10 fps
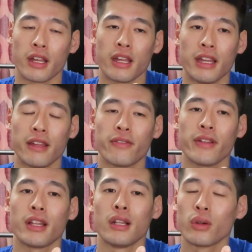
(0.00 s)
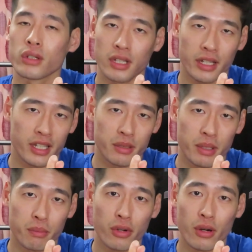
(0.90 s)
If it looks like it's been
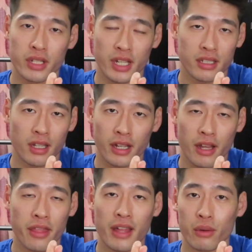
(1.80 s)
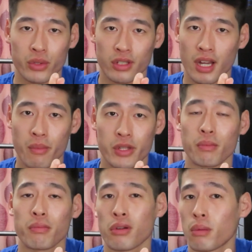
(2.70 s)
processed like 1,000 times, you
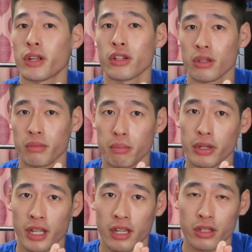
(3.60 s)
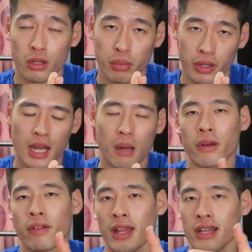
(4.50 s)
probably shouldn't be putting it into your body. However,
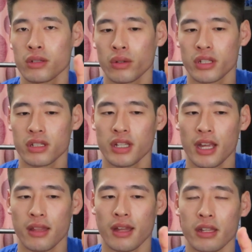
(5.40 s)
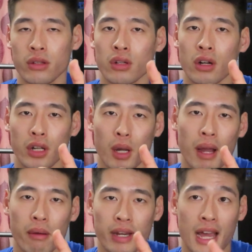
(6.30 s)
that's not to say that you can't go out
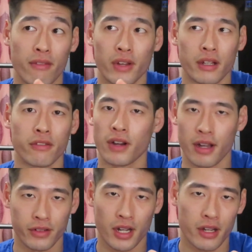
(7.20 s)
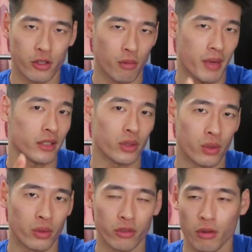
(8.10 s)
and have like a Five Guys or a
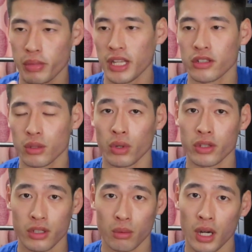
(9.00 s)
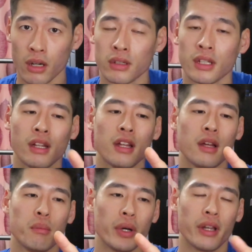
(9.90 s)
McDonald's or a pizza once in a while,
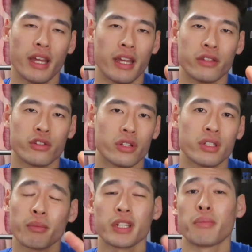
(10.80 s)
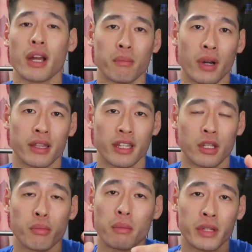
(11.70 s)
but it's just something to bear in mind that you're
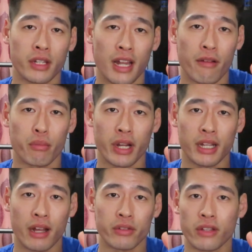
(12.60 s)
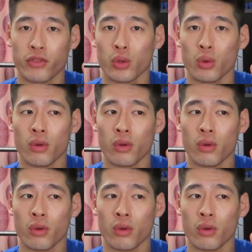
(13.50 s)
probably going to have breakouts if you